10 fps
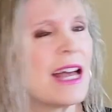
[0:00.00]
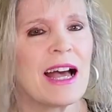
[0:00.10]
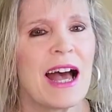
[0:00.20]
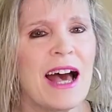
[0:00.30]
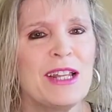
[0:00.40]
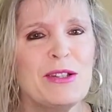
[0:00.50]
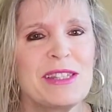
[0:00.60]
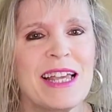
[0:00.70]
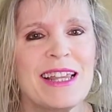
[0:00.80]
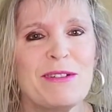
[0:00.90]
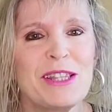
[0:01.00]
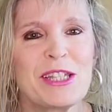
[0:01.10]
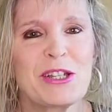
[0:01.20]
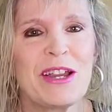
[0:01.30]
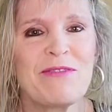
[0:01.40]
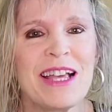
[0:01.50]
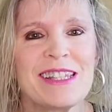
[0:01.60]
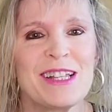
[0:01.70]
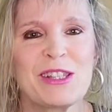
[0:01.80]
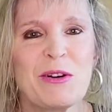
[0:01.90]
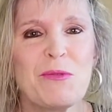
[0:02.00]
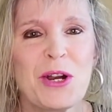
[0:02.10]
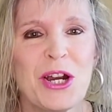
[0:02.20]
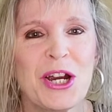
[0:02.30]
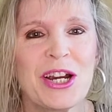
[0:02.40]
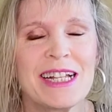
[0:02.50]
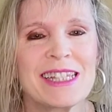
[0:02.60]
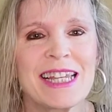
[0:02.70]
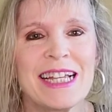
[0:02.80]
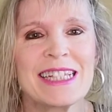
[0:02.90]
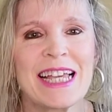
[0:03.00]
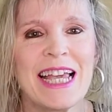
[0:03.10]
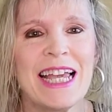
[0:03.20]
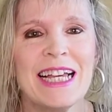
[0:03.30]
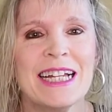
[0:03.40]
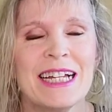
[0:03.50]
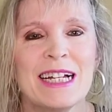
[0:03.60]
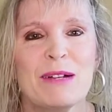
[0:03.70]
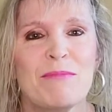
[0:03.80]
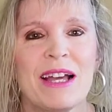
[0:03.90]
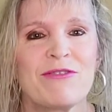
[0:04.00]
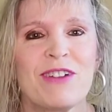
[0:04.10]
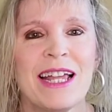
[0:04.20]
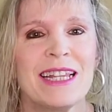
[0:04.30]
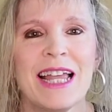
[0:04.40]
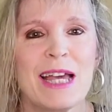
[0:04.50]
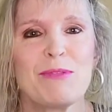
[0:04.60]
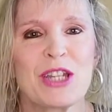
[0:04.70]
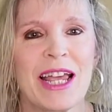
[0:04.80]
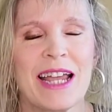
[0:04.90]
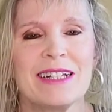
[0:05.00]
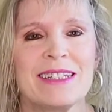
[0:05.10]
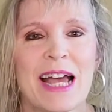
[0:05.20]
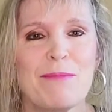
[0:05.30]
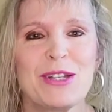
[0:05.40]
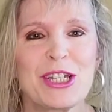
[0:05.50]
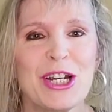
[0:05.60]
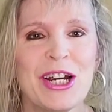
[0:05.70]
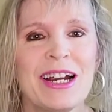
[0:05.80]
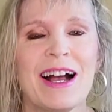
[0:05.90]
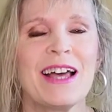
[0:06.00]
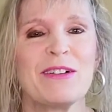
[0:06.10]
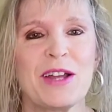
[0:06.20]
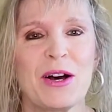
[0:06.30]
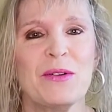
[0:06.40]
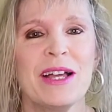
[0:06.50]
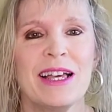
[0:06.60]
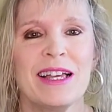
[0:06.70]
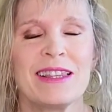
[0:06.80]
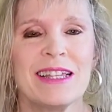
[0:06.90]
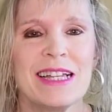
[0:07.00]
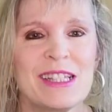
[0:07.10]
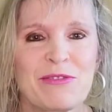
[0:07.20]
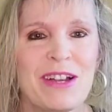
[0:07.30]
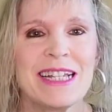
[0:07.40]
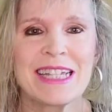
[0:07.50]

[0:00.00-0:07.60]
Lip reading: how do you say that with a straight face? It's a word. It's like saying my friend lampshade. Temperature? I don't know. His friend